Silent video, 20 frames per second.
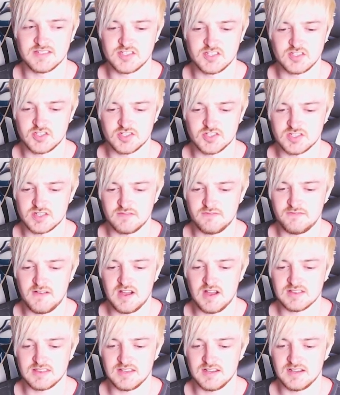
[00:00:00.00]
just the
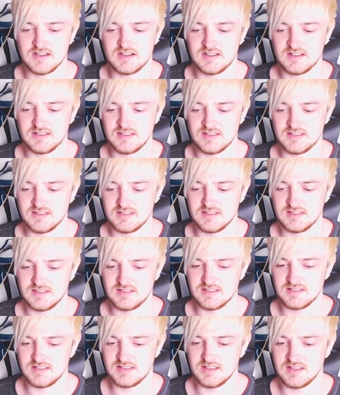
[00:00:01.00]
fact that
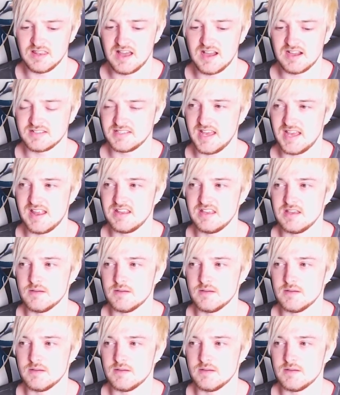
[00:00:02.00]
he lacked any